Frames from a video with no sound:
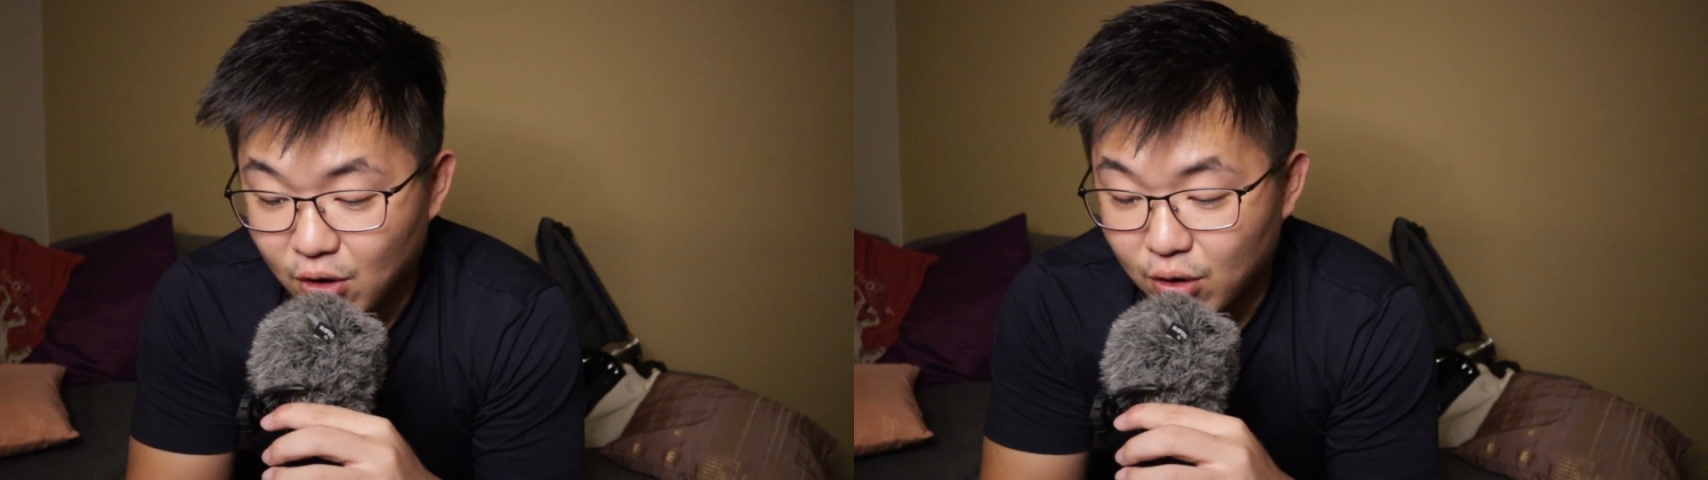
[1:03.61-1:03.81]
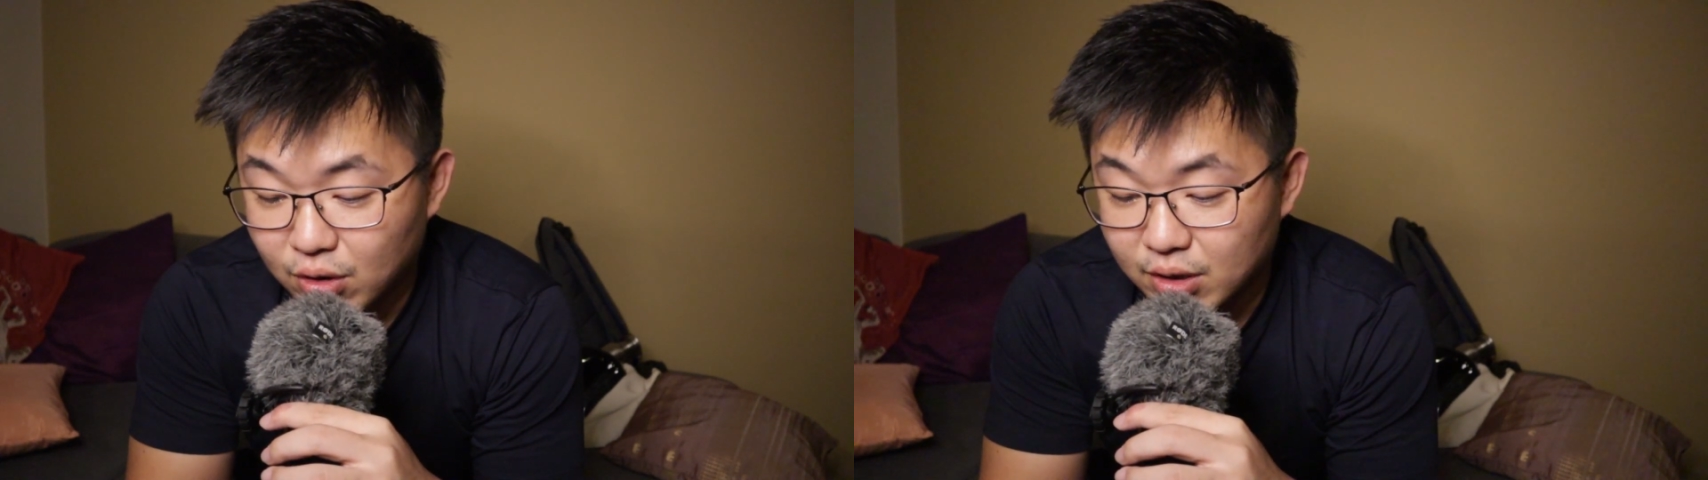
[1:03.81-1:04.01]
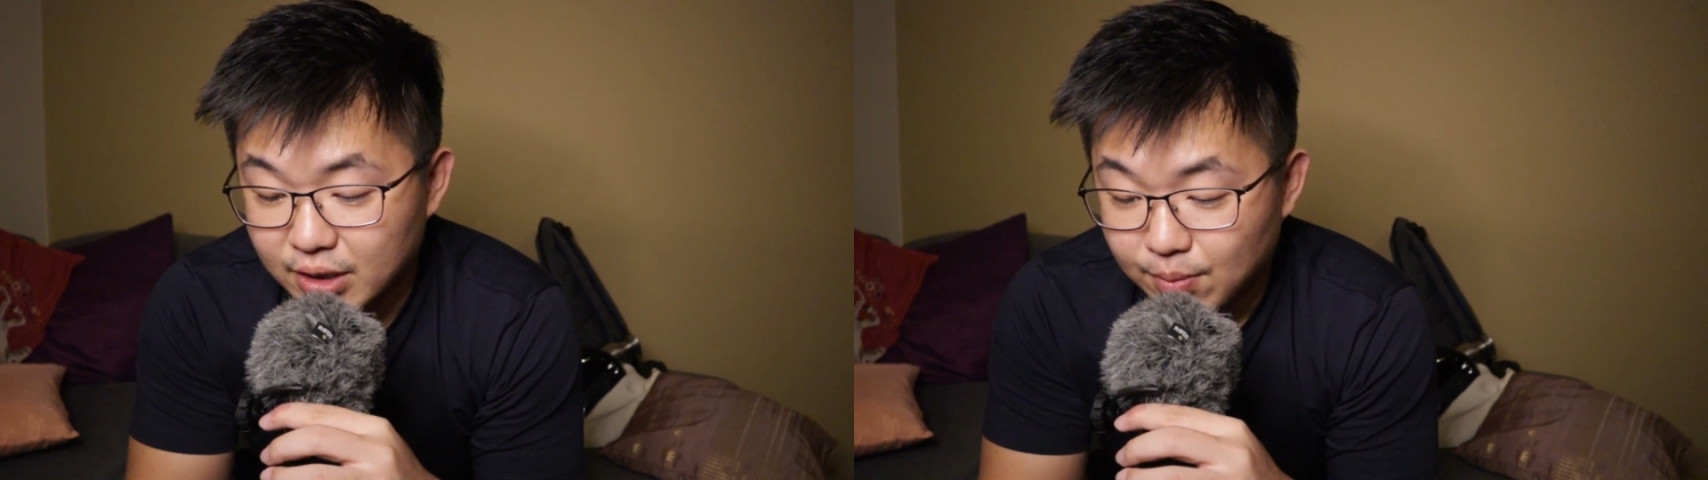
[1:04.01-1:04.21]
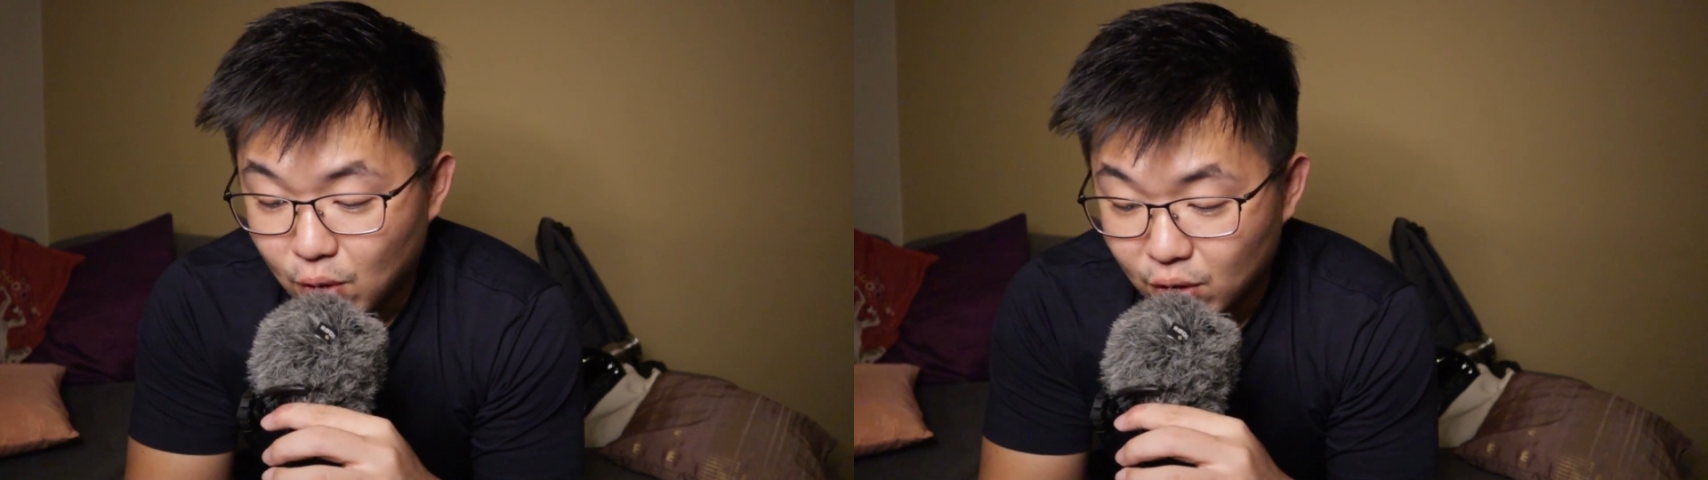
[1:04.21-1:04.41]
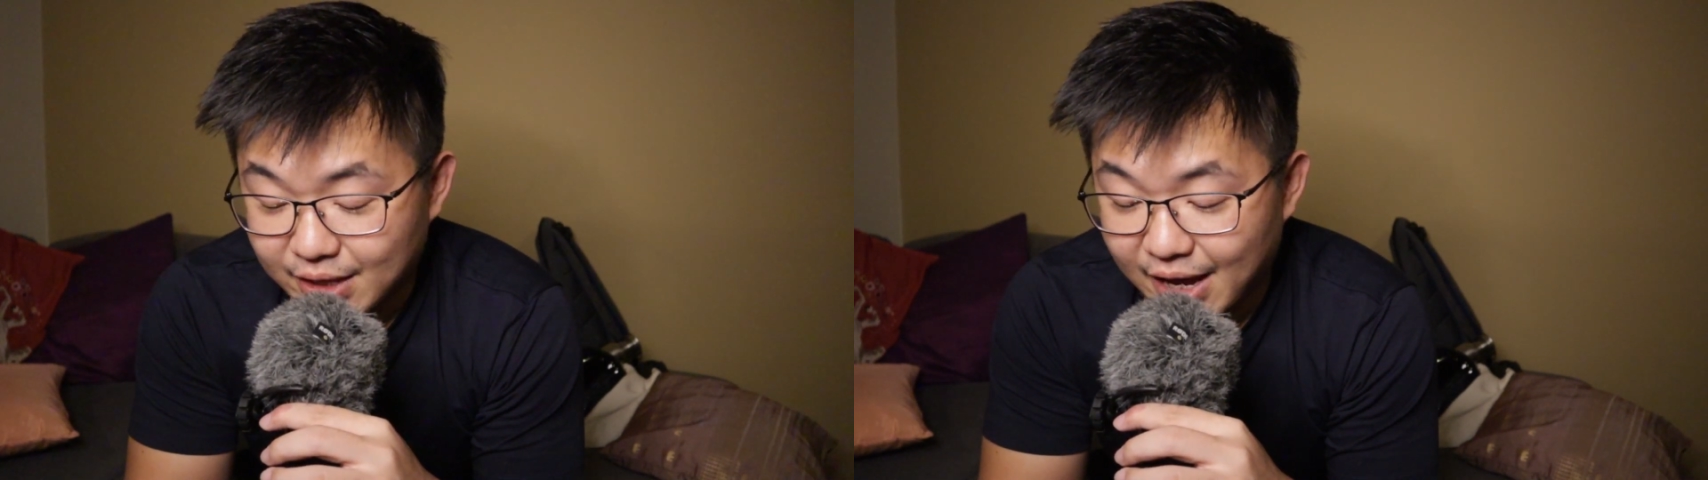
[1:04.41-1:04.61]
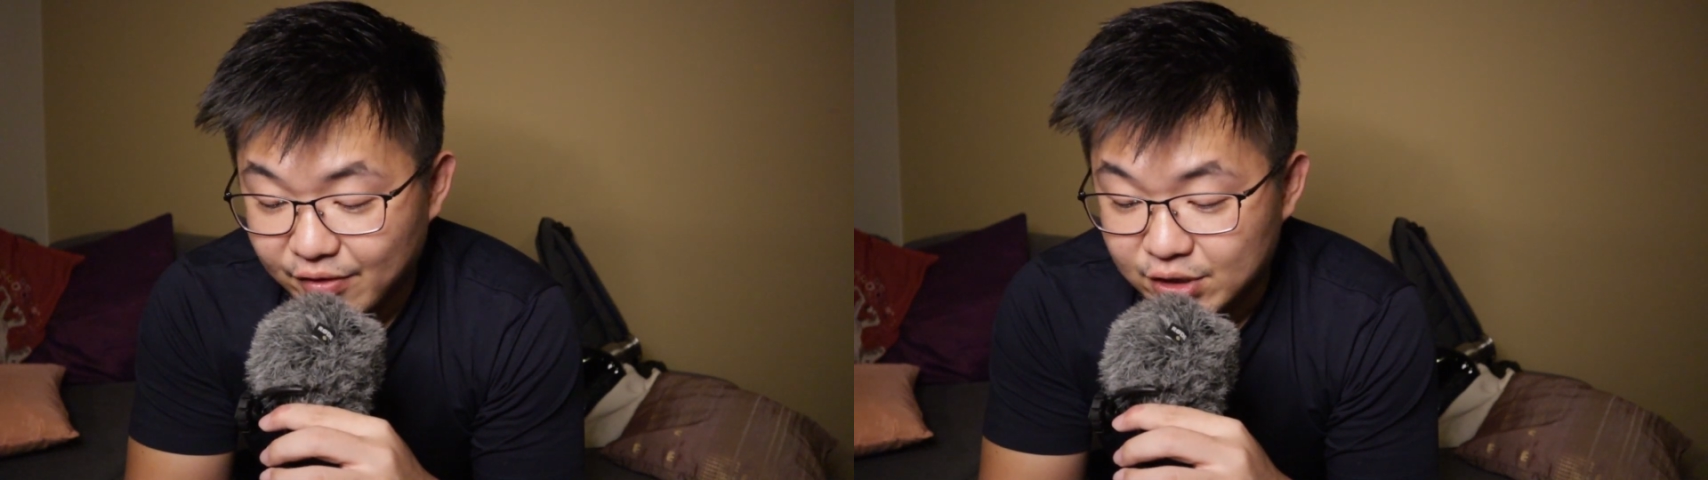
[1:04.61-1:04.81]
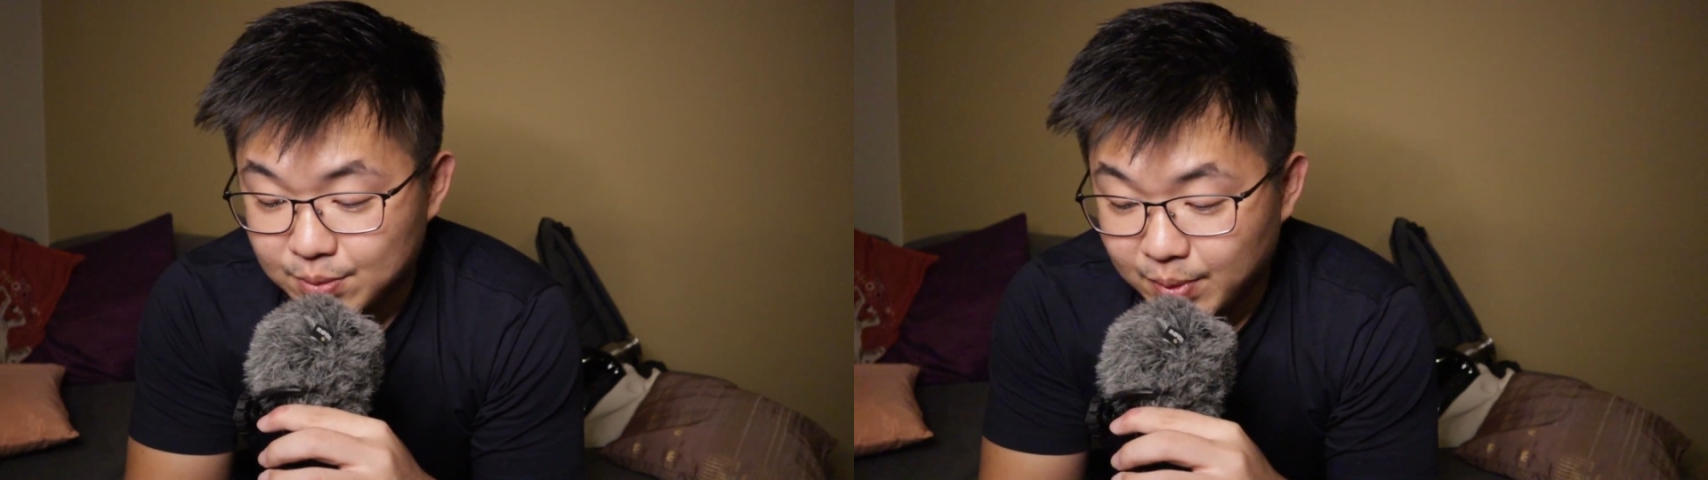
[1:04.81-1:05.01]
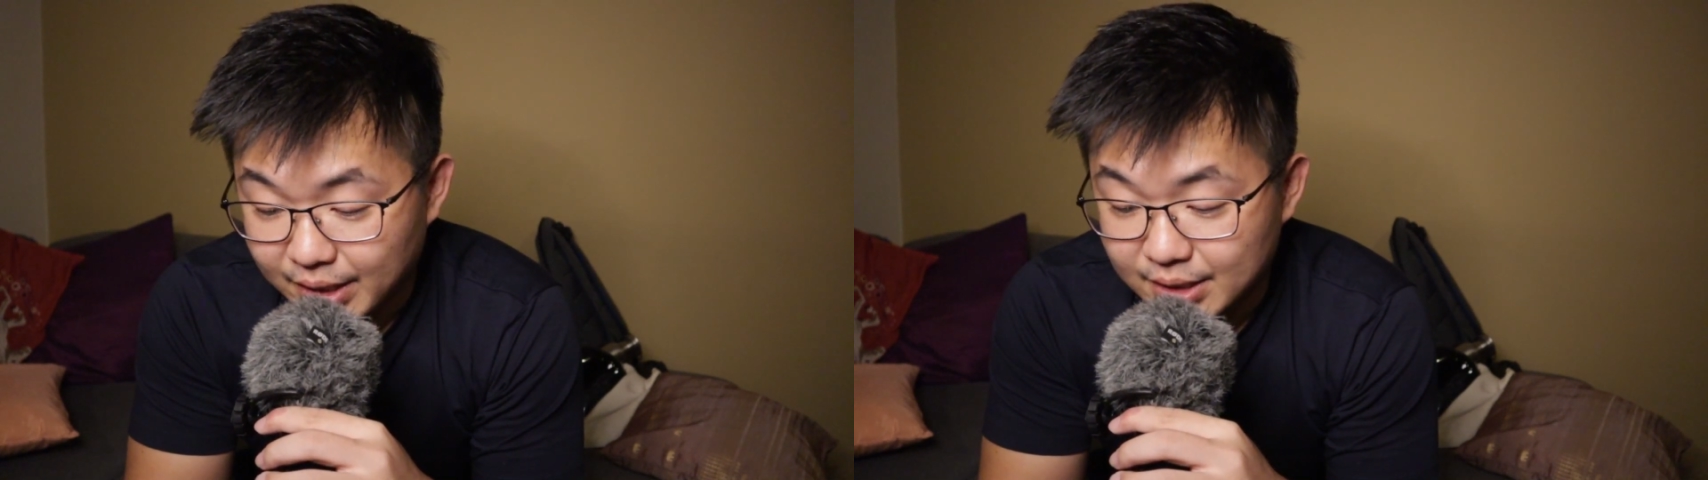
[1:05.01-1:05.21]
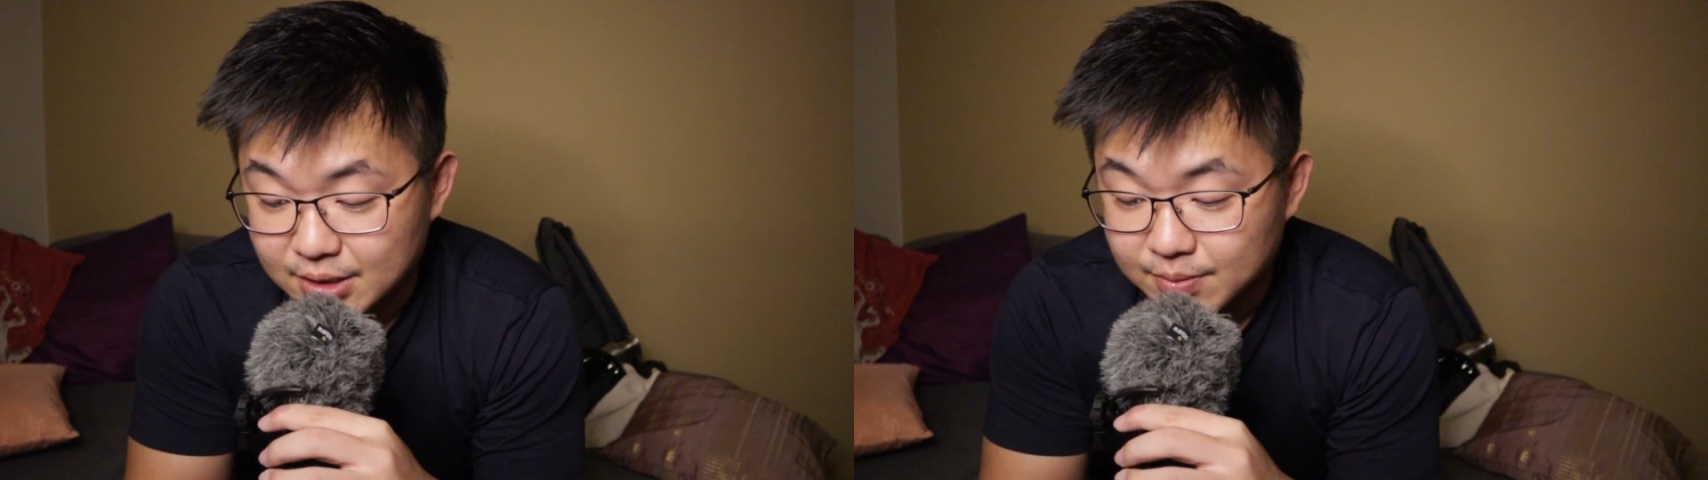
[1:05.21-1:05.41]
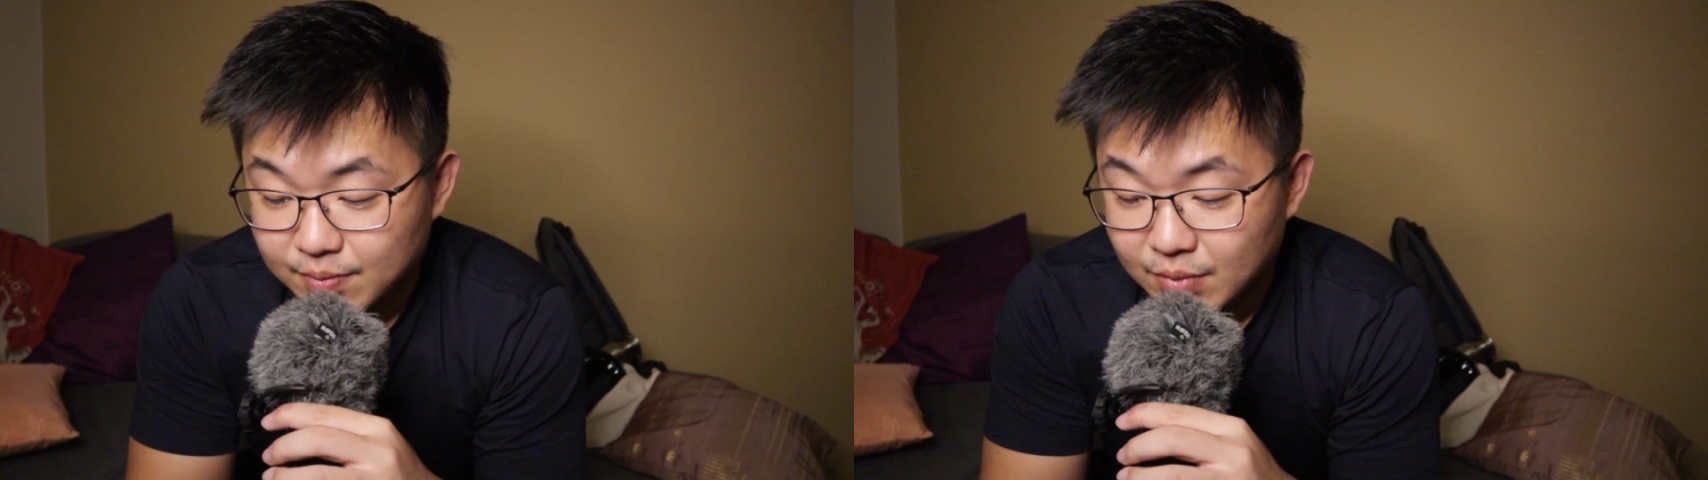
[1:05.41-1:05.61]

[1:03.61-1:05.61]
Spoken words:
or a more diverse place?